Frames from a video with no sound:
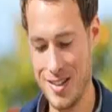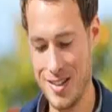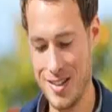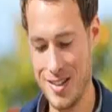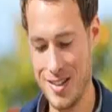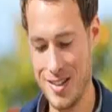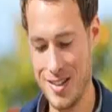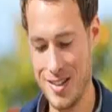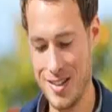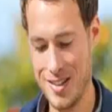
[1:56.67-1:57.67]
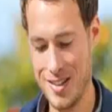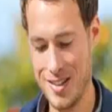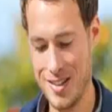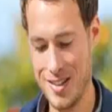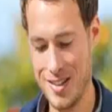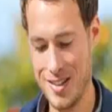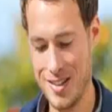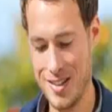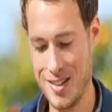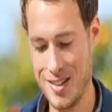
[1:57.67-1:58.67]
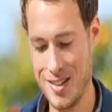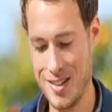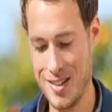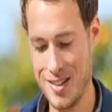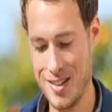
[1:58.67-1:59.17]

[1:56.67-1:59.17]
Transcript: The face doesn't move, so there is nothing to read.